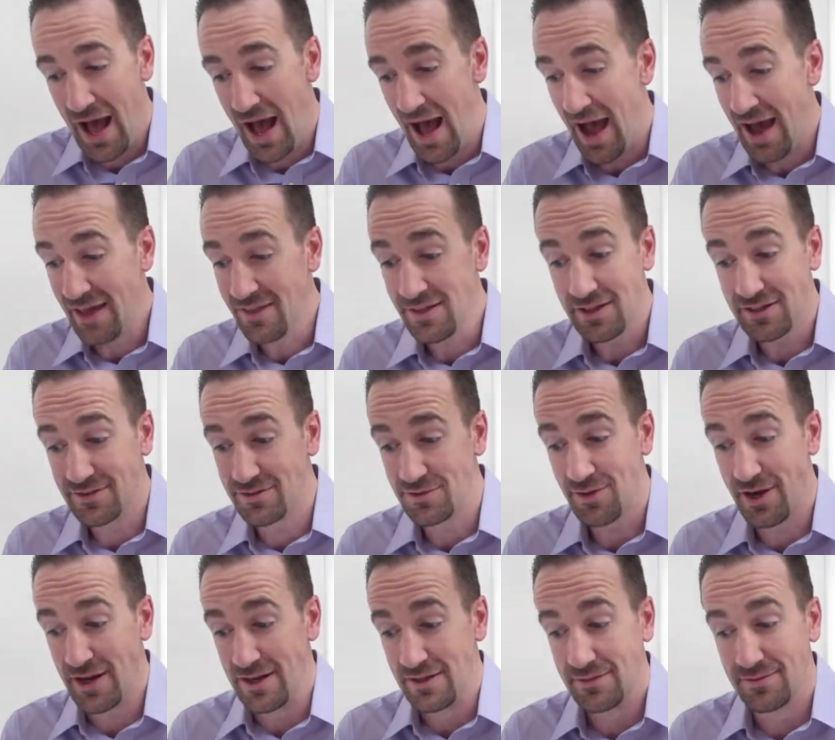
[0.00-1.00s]
I think it's
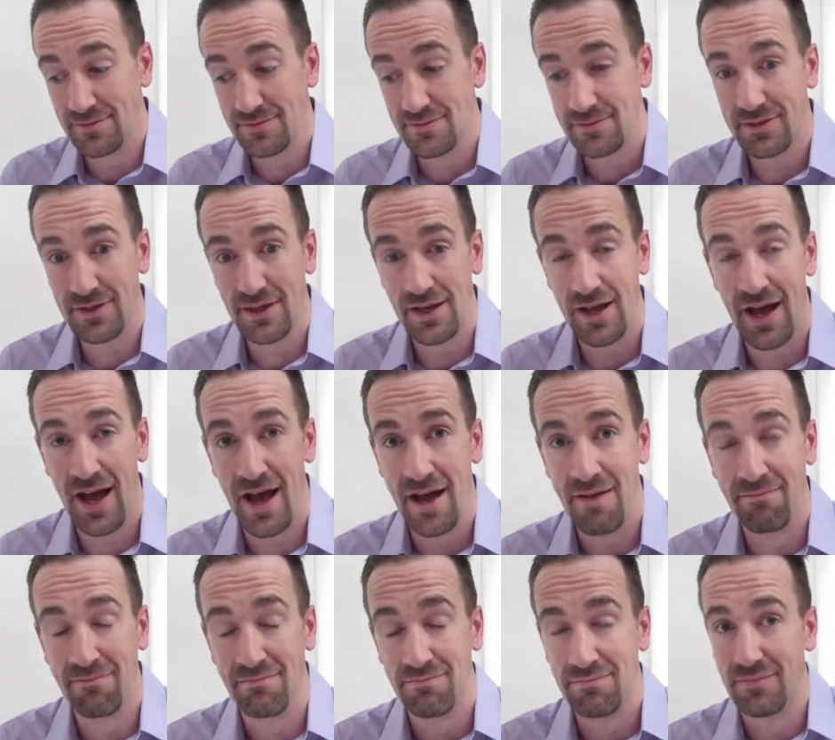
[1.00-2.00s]
great.
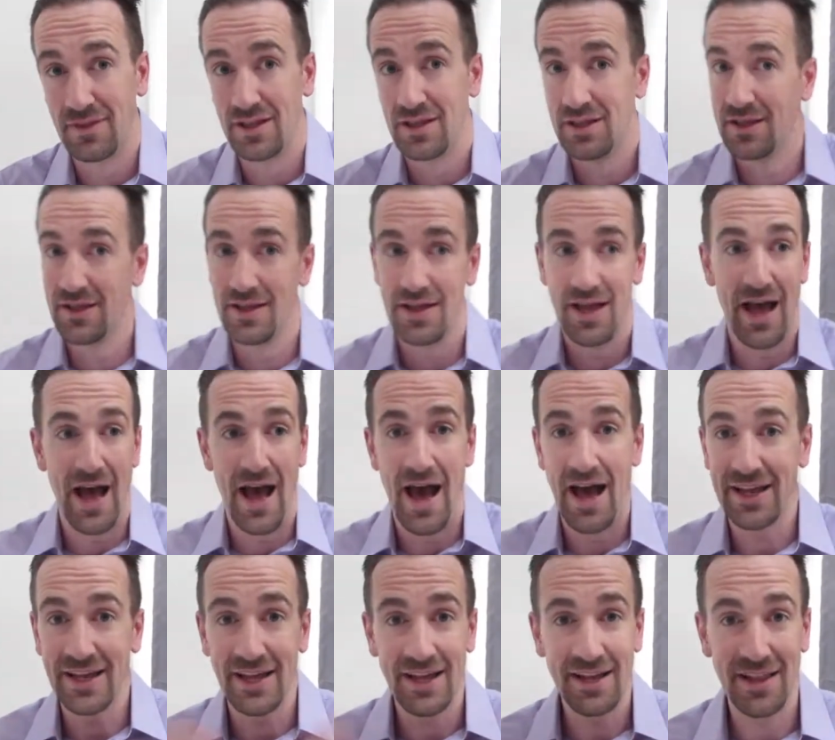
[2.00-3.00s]
I
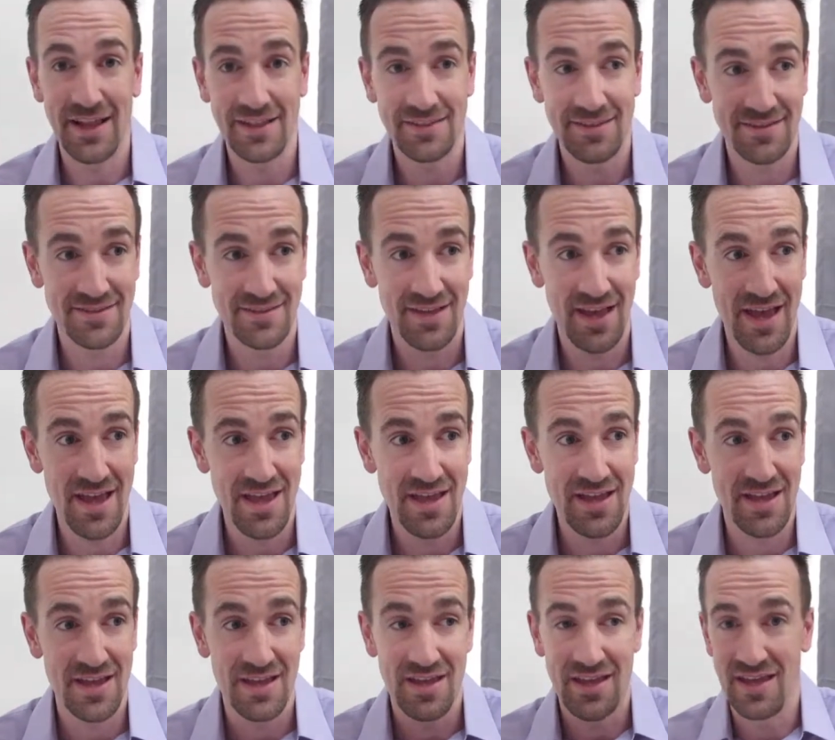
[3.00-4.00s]
got a lot to
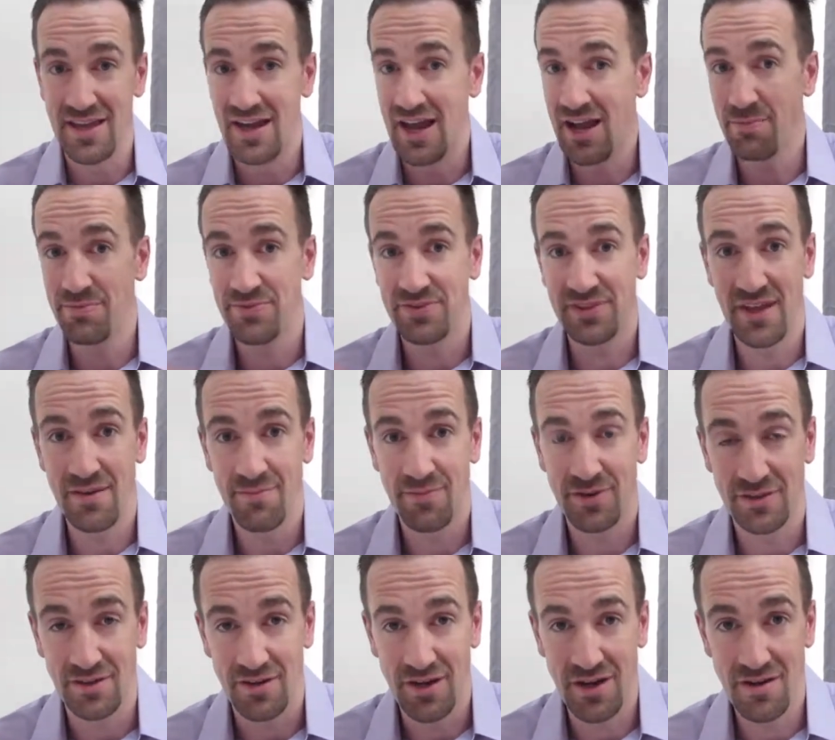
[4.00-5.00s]
say. It helps them
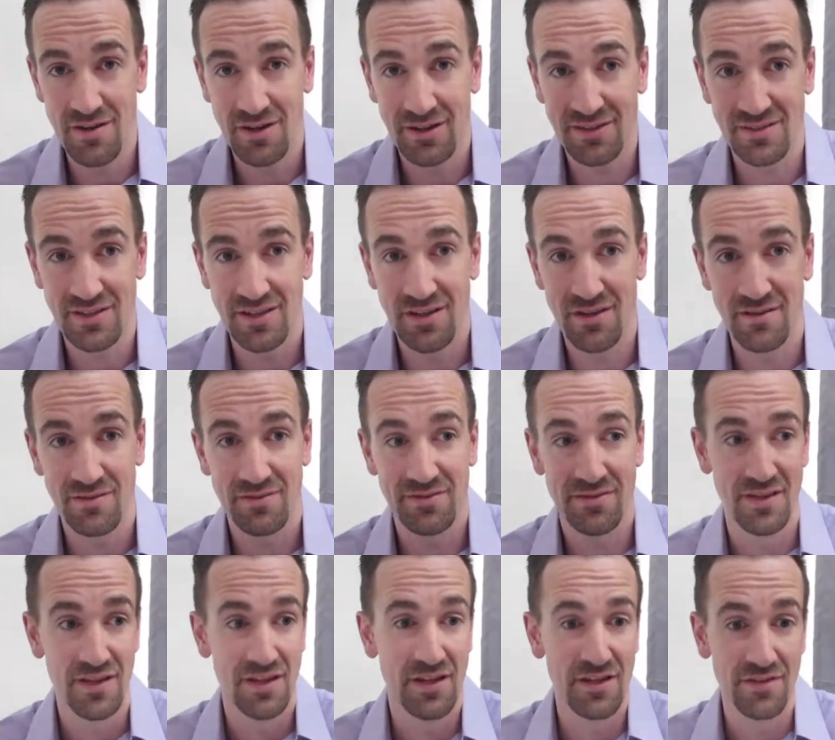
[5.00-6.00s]
with their hearing skills.